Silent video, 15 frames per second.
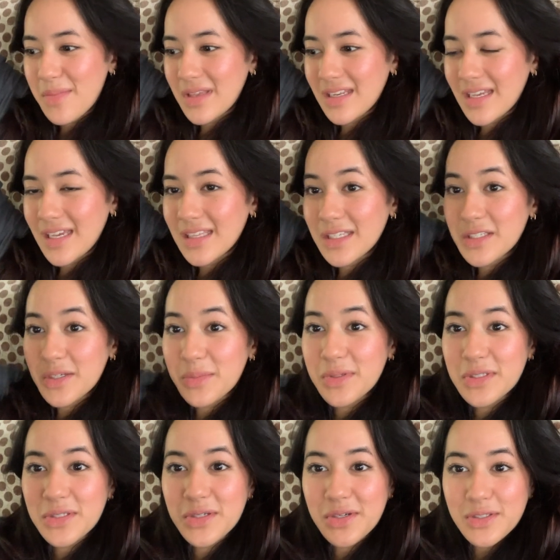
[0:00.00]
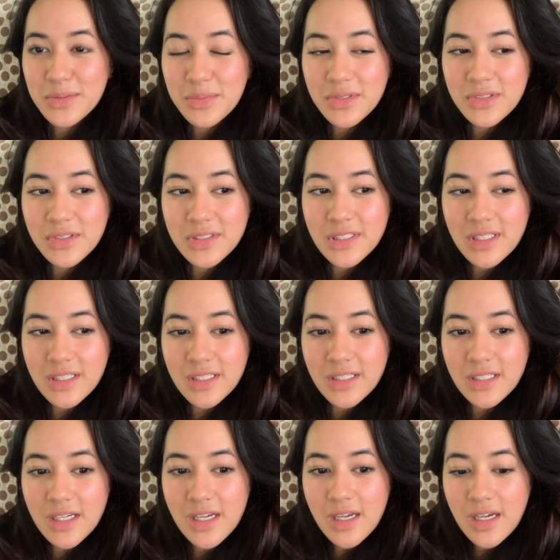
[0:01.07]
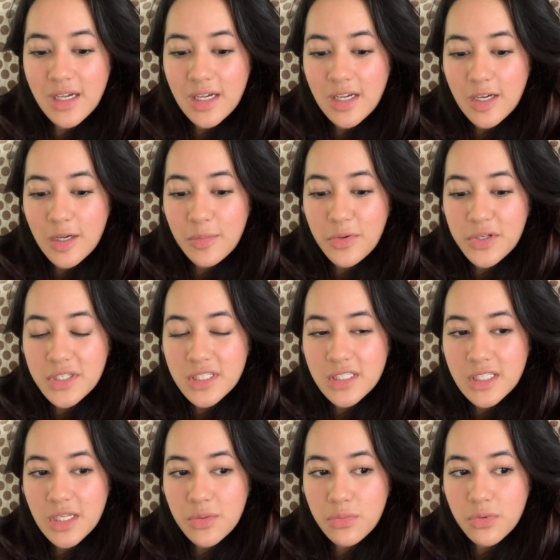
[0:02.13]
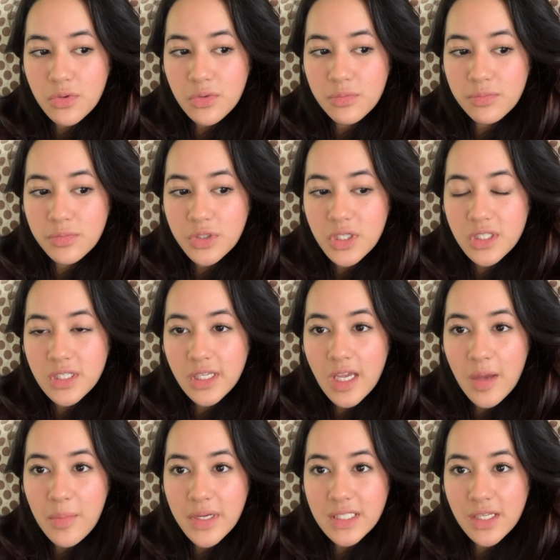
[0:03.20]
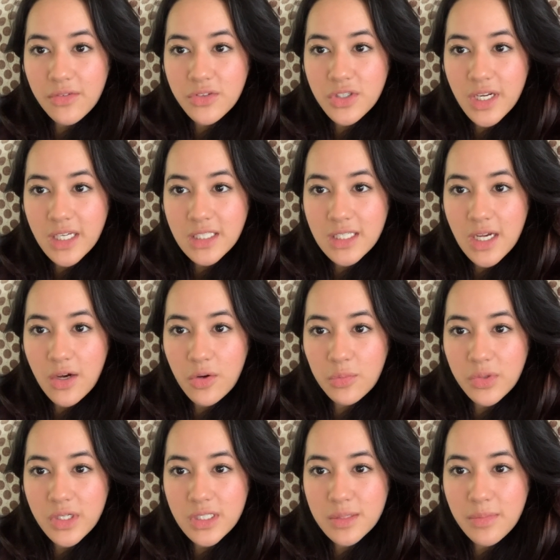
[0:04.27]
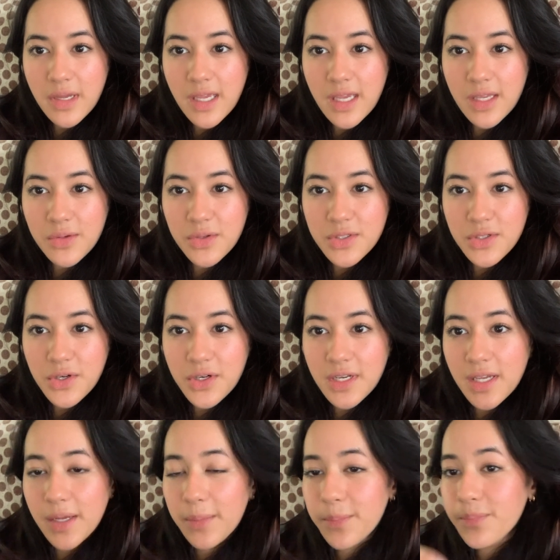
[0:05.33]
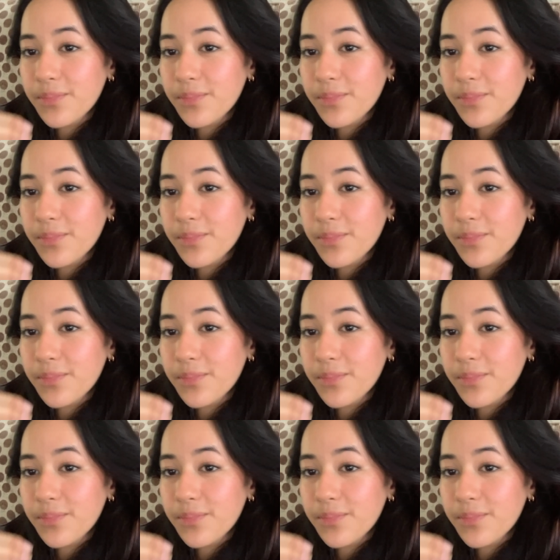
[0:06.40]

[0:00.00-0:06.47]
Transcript: at night. They took me to the hospital to the emergency room just to get myself checked out because my head was hurting.